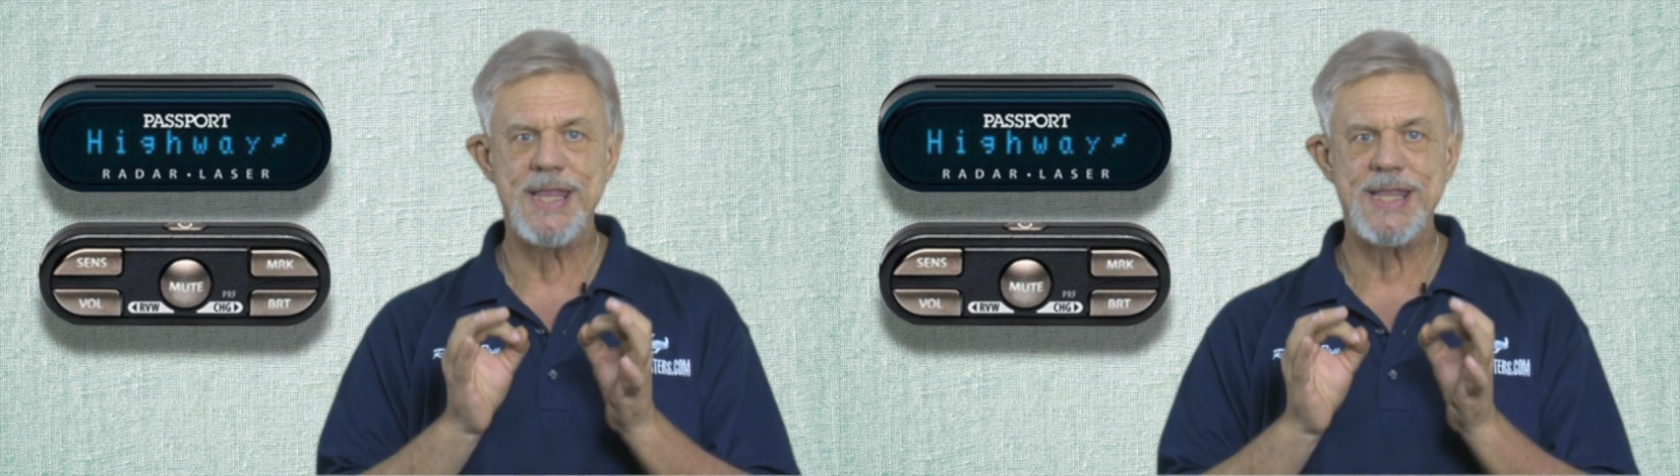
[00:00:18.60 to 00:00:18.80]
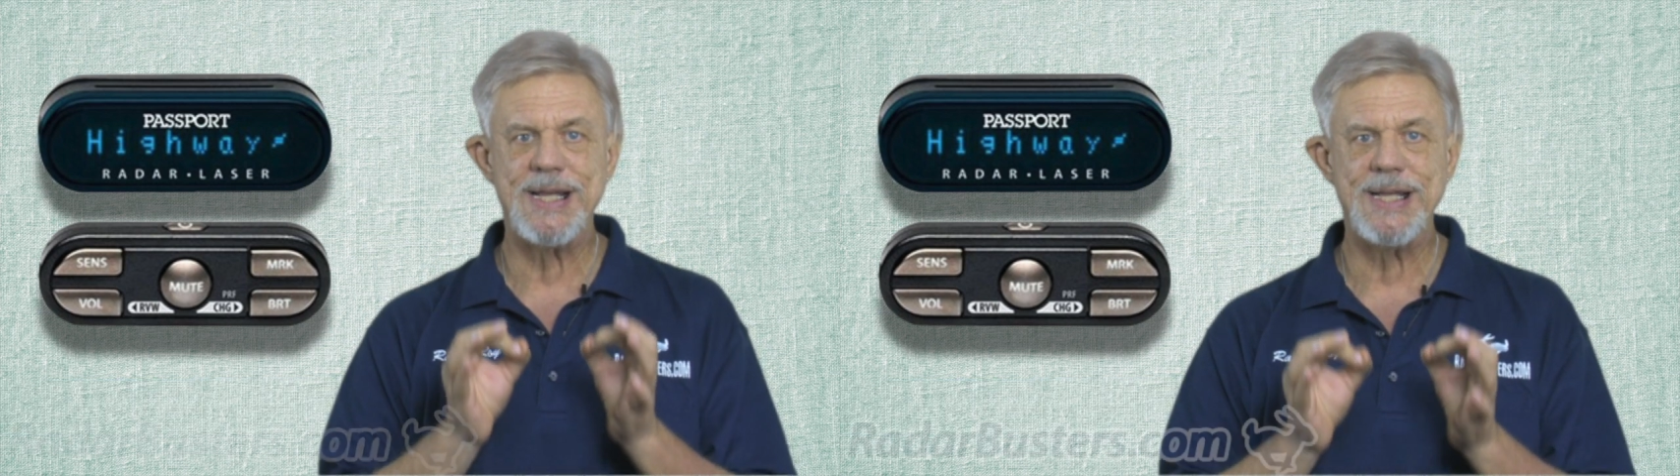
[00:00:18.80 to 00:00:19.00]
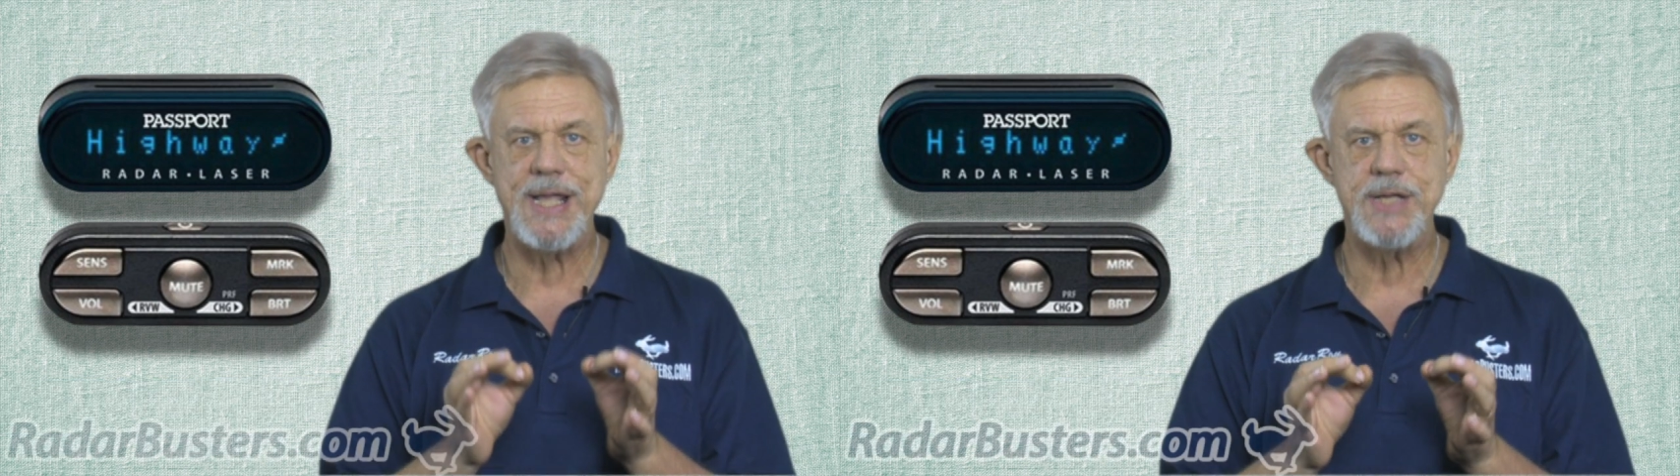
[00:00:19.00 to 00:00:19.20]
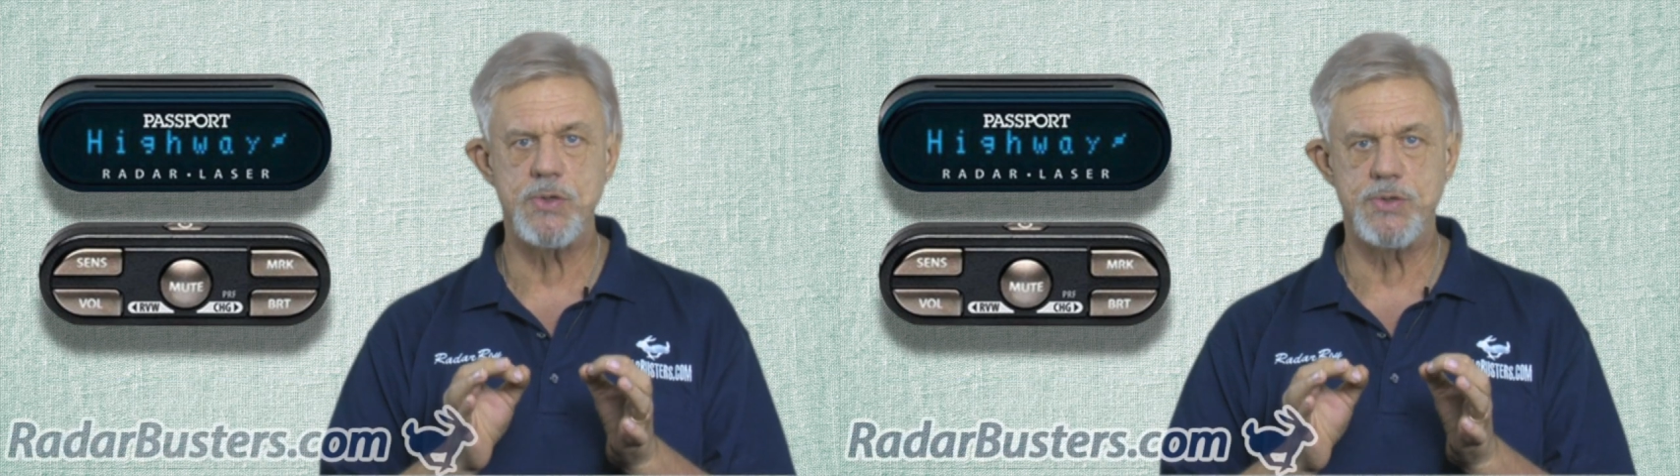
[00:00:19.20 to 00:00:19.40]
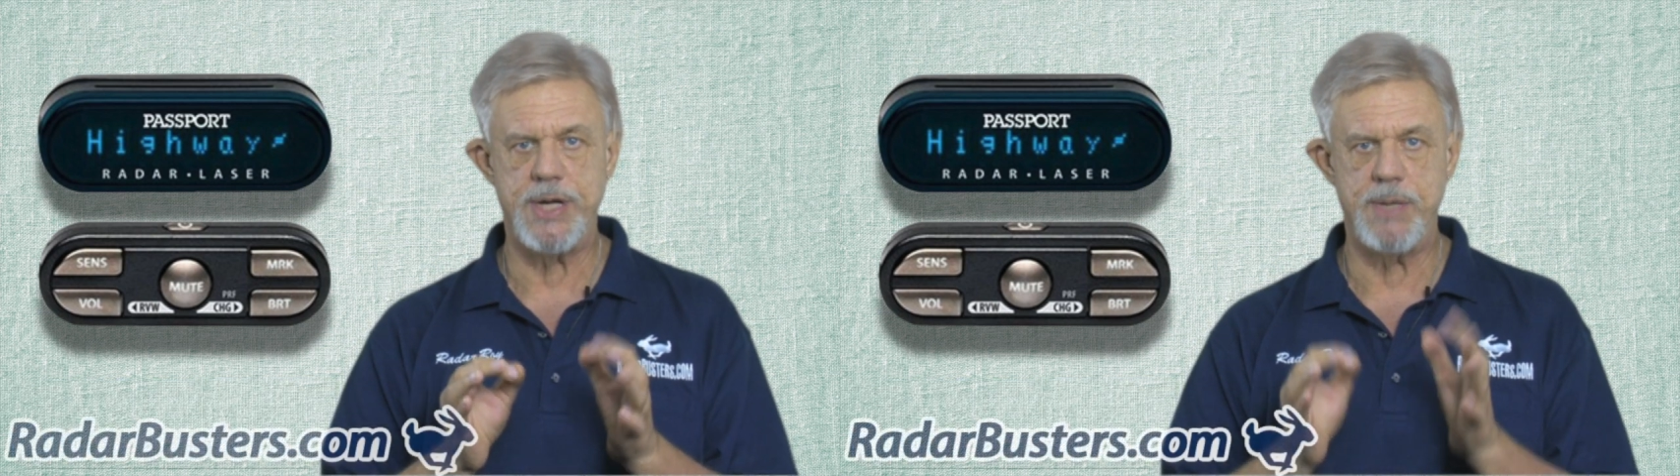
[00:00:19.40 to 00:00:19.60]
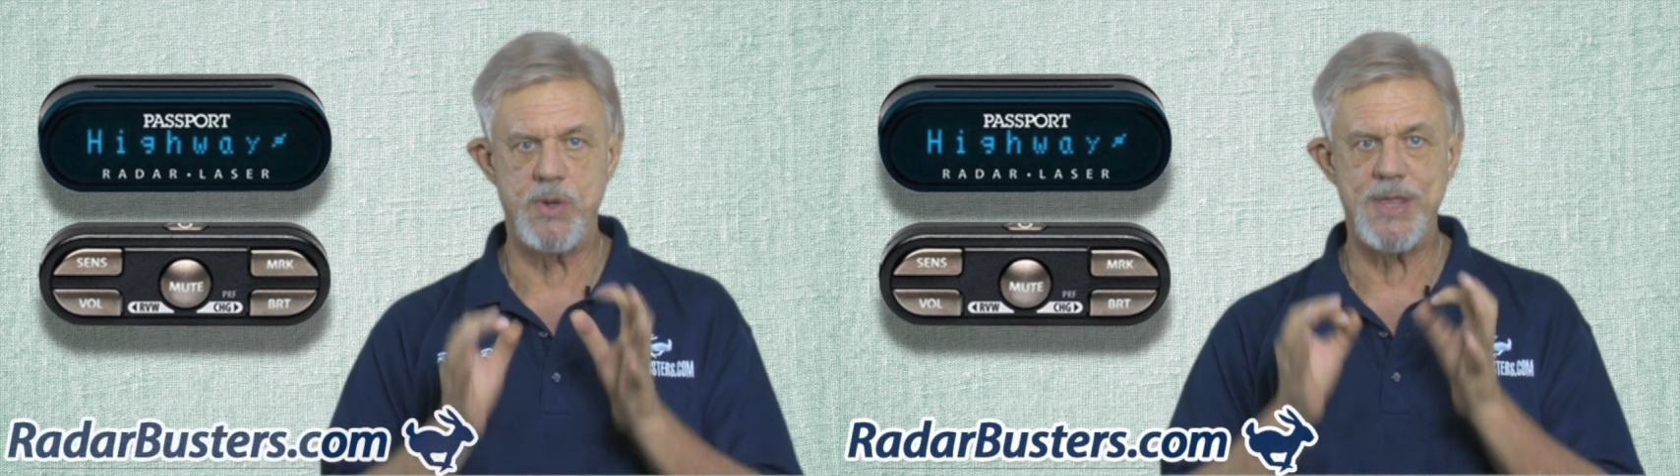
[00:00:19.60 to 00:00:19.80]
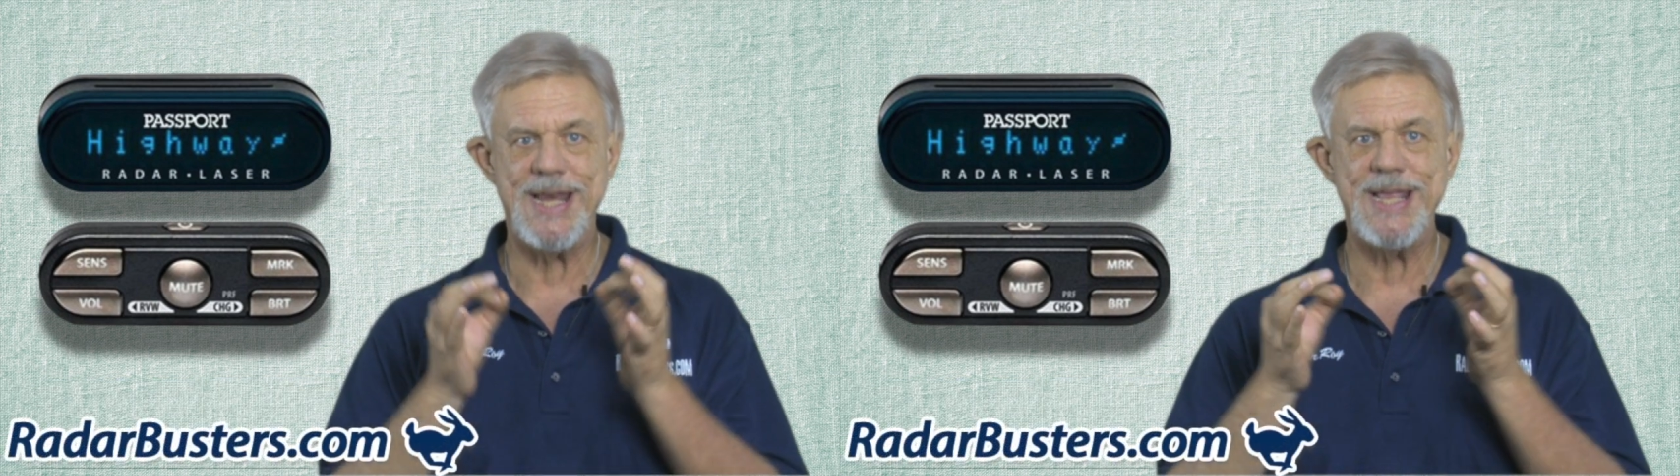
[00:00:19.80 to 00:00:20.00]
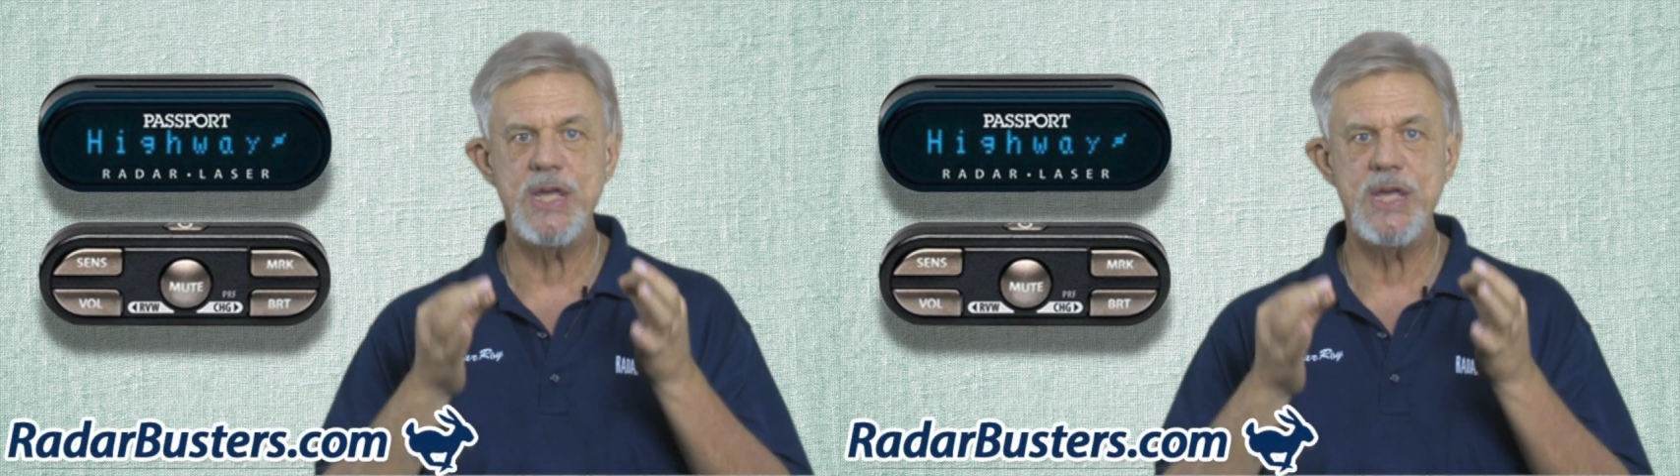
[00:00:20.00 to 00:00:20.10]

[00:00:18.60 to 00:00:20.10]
The laser jammer that